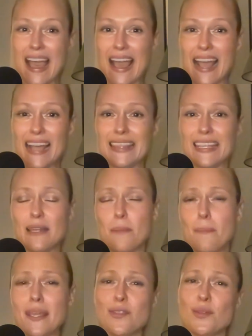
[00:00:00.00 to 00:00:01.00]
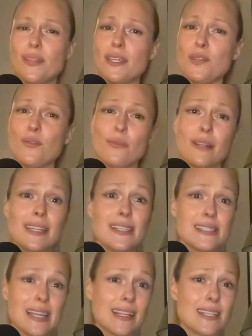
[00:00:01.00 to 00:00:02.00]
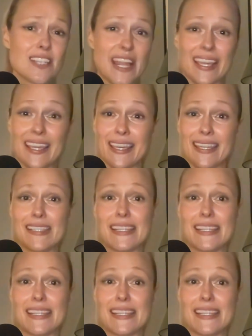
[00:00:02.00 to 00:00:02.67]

And then make sure that you're really daily checking in.